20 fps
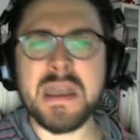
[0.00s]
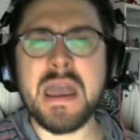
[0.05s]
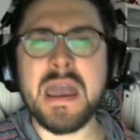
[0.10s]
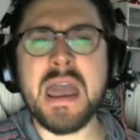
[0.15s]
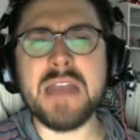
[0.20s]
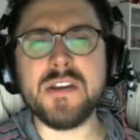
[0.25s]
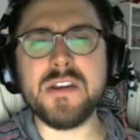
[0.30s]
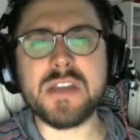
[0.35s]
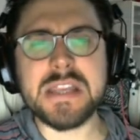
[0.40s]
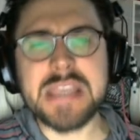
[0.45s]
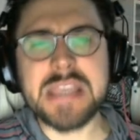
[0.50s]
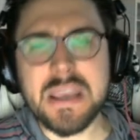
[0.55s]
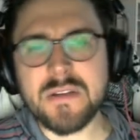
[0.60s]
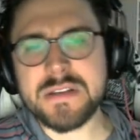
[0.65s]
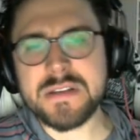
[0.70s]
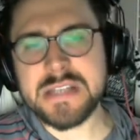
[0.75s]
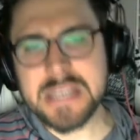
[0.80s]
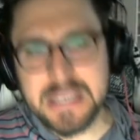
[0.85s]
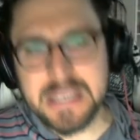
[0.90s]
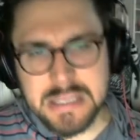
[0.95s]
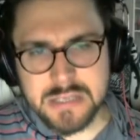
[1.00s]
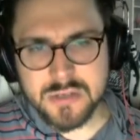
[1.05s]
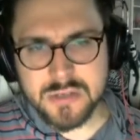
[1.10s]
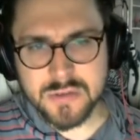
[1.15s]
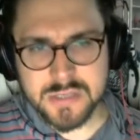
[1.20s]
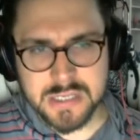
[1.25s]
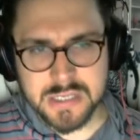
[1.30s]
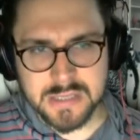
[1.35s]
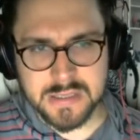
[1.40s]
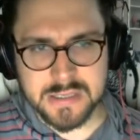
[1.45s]
And you can guarantee that you'll
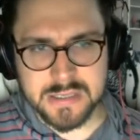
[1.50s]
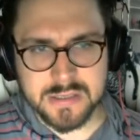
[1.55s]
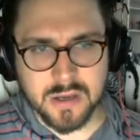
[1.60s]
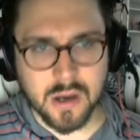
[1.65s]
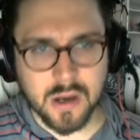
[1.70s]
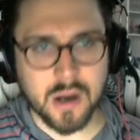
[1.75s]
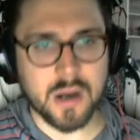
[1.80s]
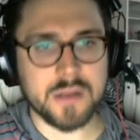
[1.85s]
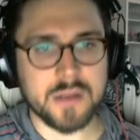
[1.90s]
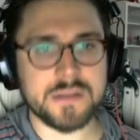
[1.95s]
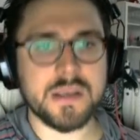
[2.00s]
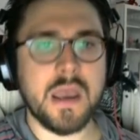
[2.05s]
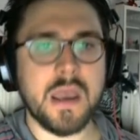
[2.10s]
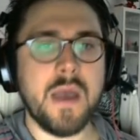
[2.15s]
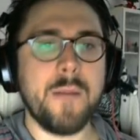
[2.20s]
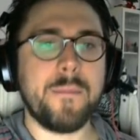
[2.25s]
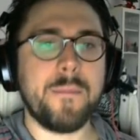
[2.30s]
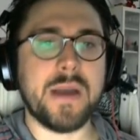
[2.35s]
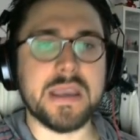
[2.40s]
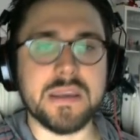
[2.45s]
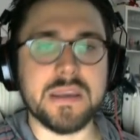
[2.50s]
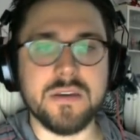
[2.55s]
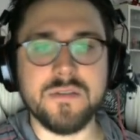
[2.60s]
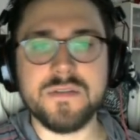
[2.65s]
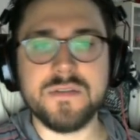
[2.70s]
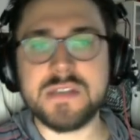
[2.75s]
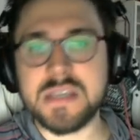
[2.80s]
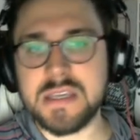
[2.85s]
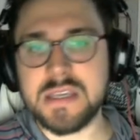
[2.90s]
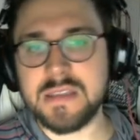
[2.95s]
see these cards by
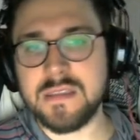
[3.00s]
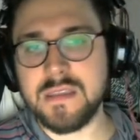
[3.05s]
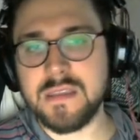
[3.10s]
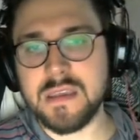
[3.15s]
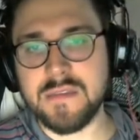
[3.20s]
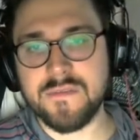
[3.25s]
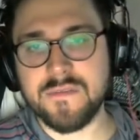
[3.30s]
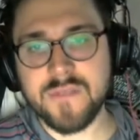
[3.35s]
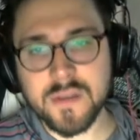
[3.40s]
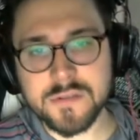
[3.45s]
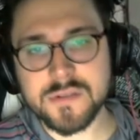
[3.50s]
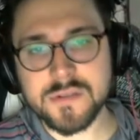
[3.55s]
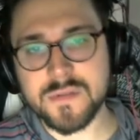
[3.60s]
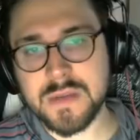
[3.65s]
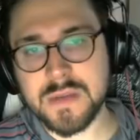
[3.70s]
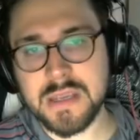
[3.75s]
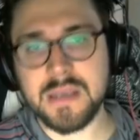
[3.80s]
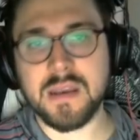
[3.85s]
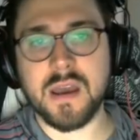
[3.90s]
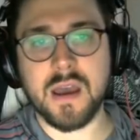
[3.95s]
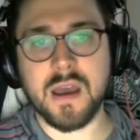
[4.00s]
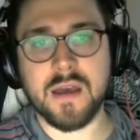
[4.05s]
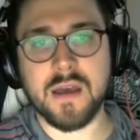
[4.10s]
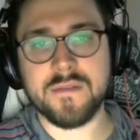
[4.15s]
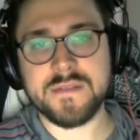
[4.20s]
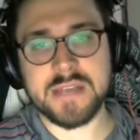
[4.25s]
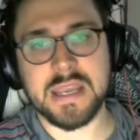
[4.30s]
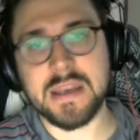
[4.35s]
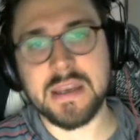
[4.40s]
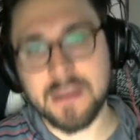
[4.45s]
using the filtering of
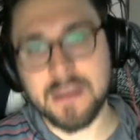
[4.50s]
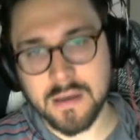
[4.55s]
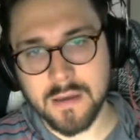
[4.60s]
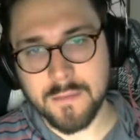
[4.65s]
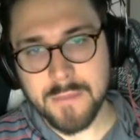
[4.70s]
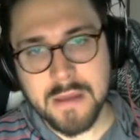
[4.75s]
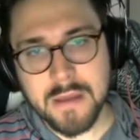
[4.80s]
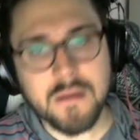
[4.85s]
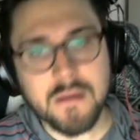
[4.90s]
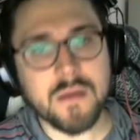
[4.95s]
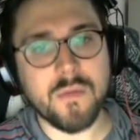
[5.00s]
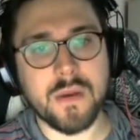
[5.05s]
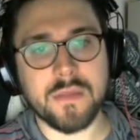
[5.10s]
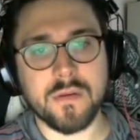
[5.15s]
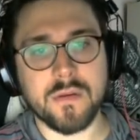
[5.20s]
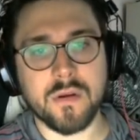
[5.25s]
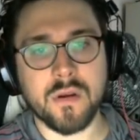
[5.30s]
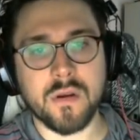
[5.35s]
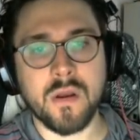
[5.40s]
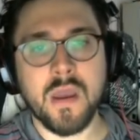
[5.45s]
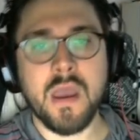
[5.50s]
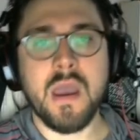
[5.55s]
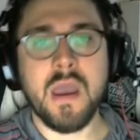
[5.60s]
Tana Merriweather.